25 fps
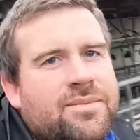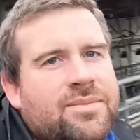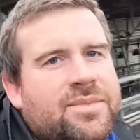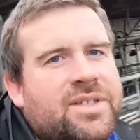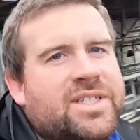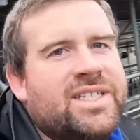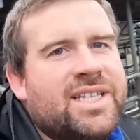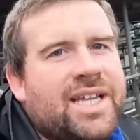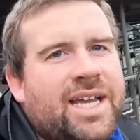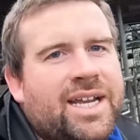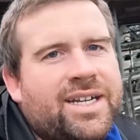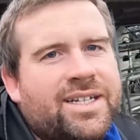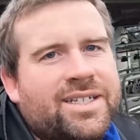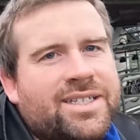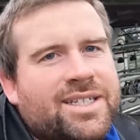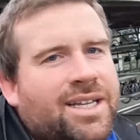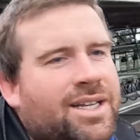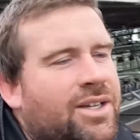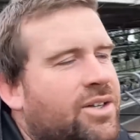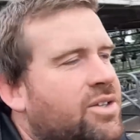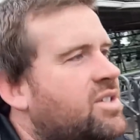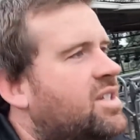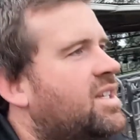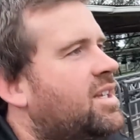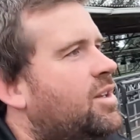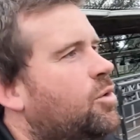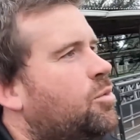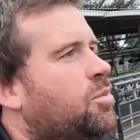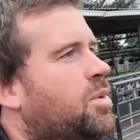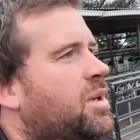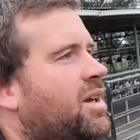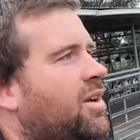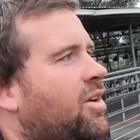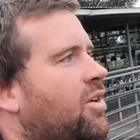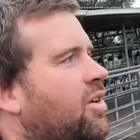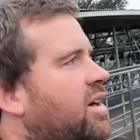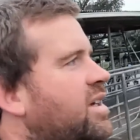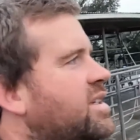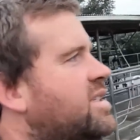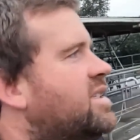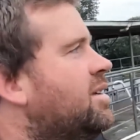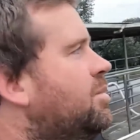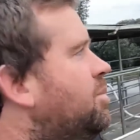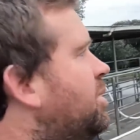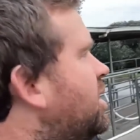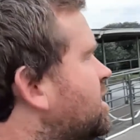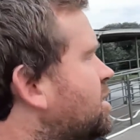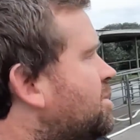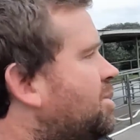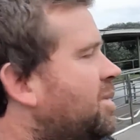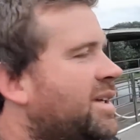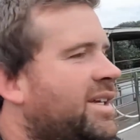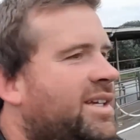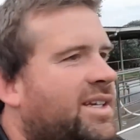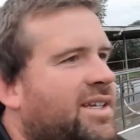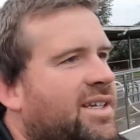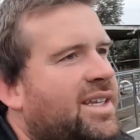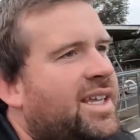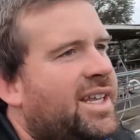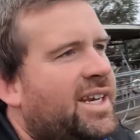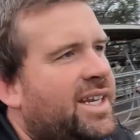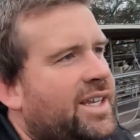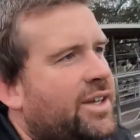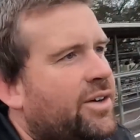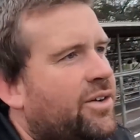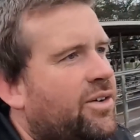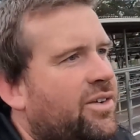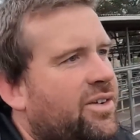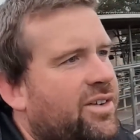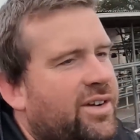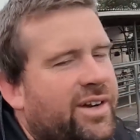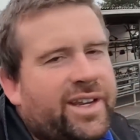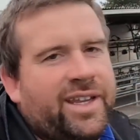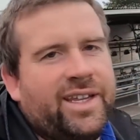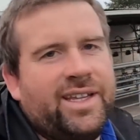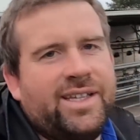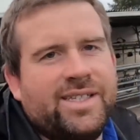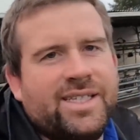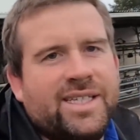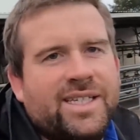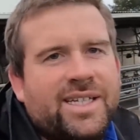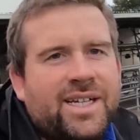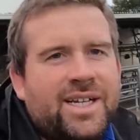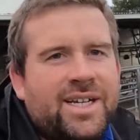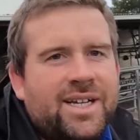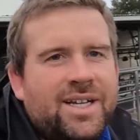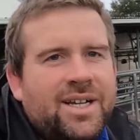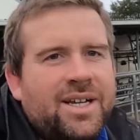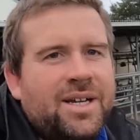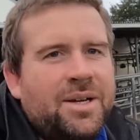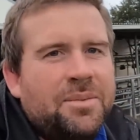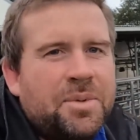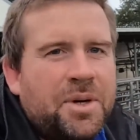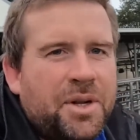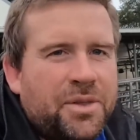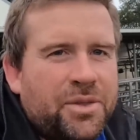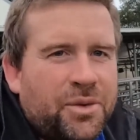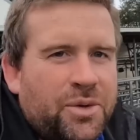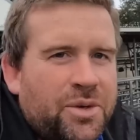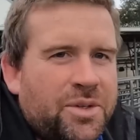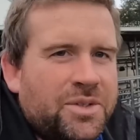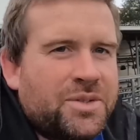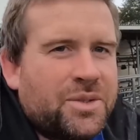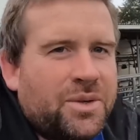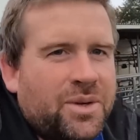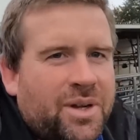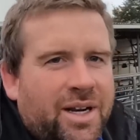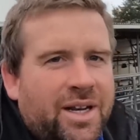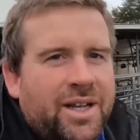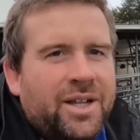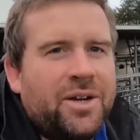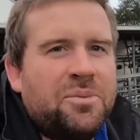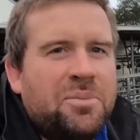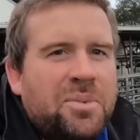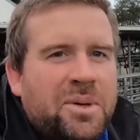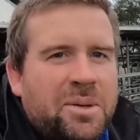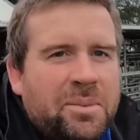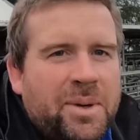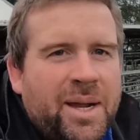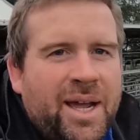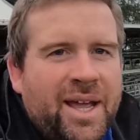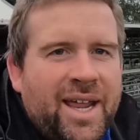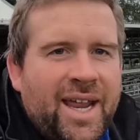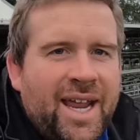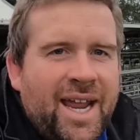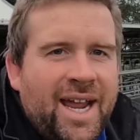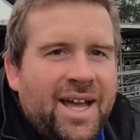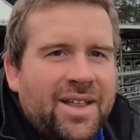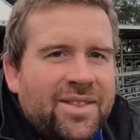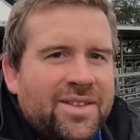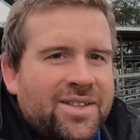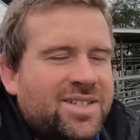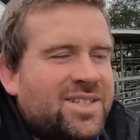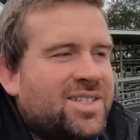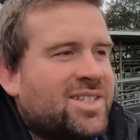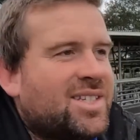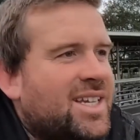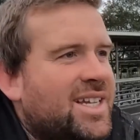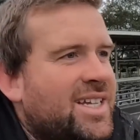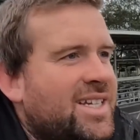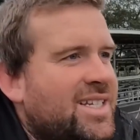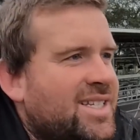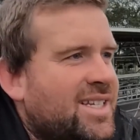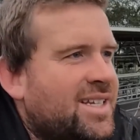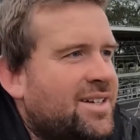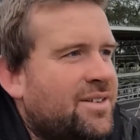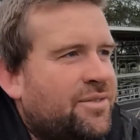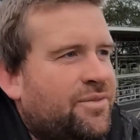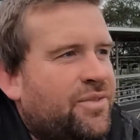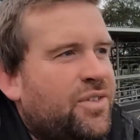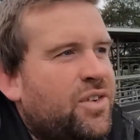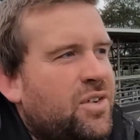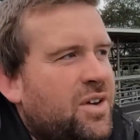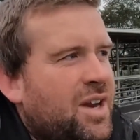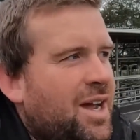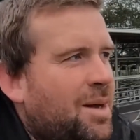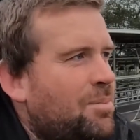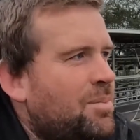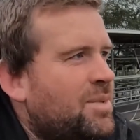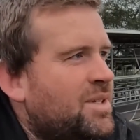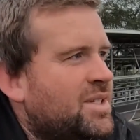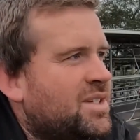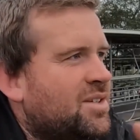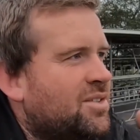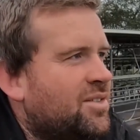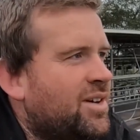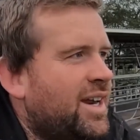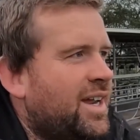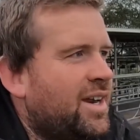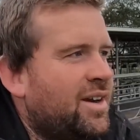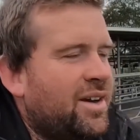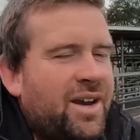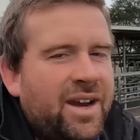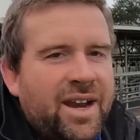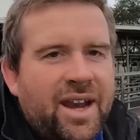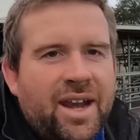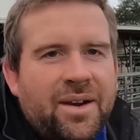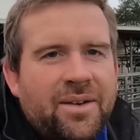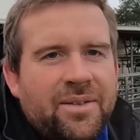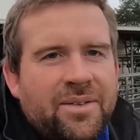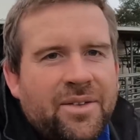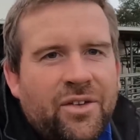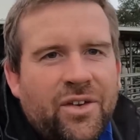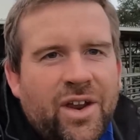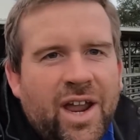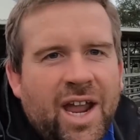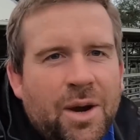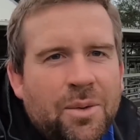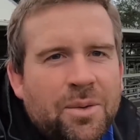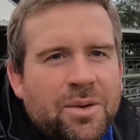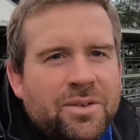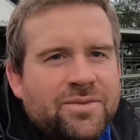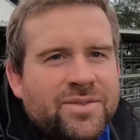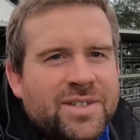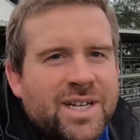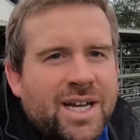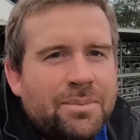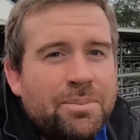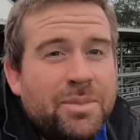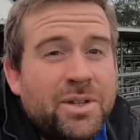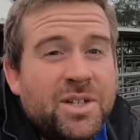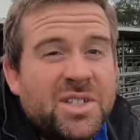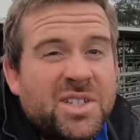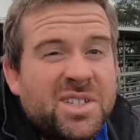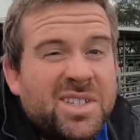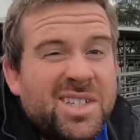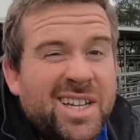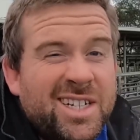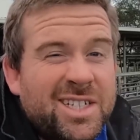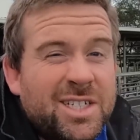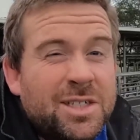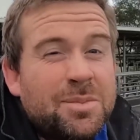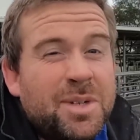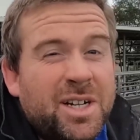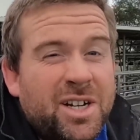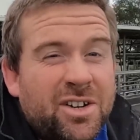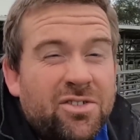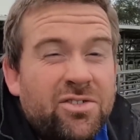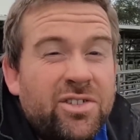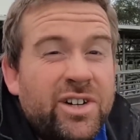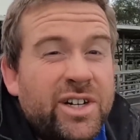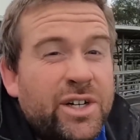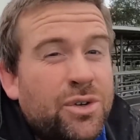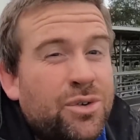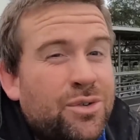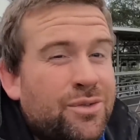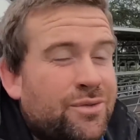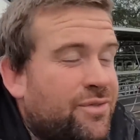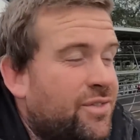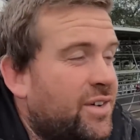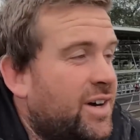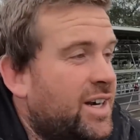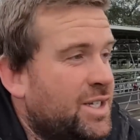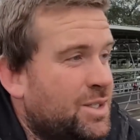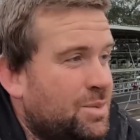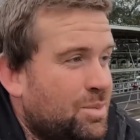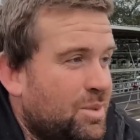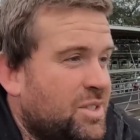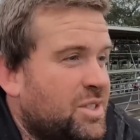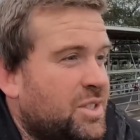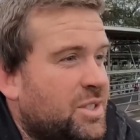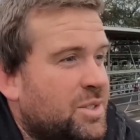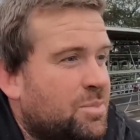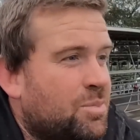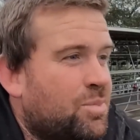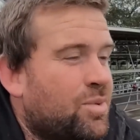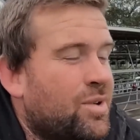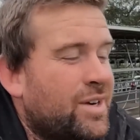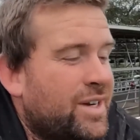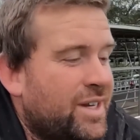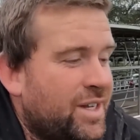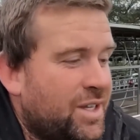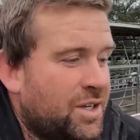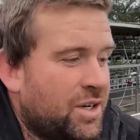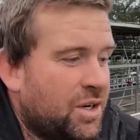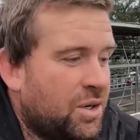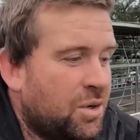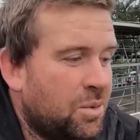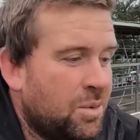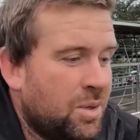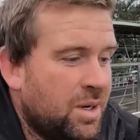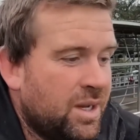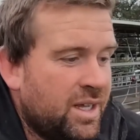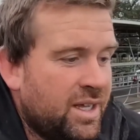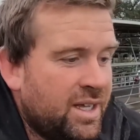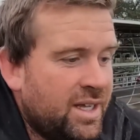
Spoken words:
Starting to lose a little bit of light, so it must be getting on, I guess. But I thought I'd talk a little bit about how this season, a few numbers around how we've done, because it's actually been a record for us, which is pretty cool.